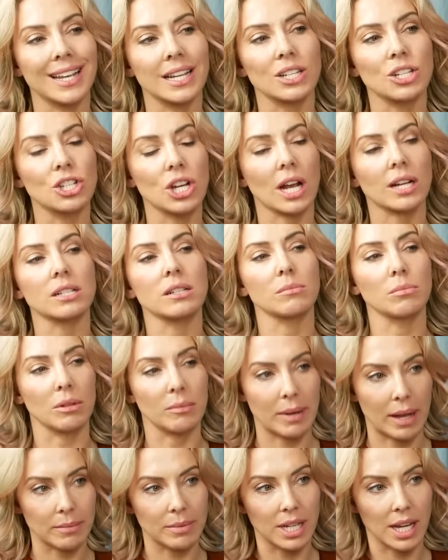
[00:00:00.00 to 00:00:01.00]

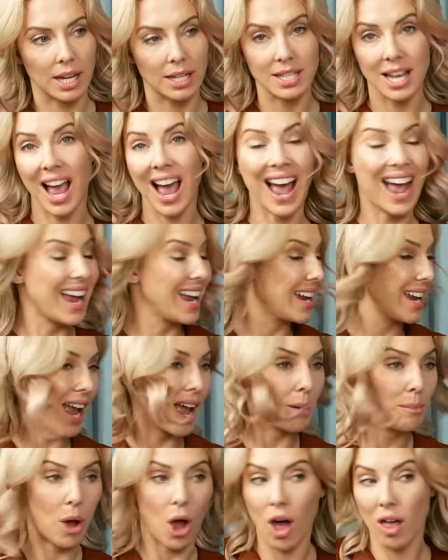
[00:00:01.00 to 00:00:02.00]
injectable peptides. I
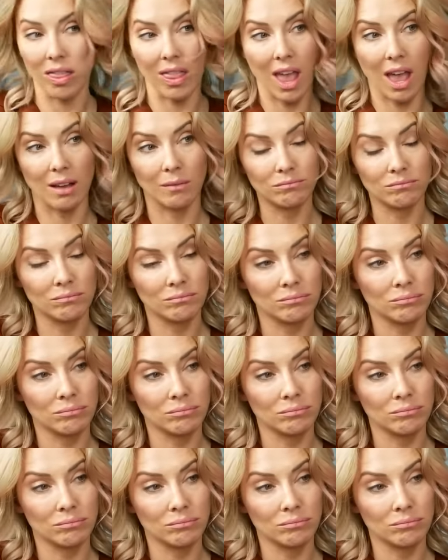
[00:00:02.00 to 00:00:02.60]
am on them.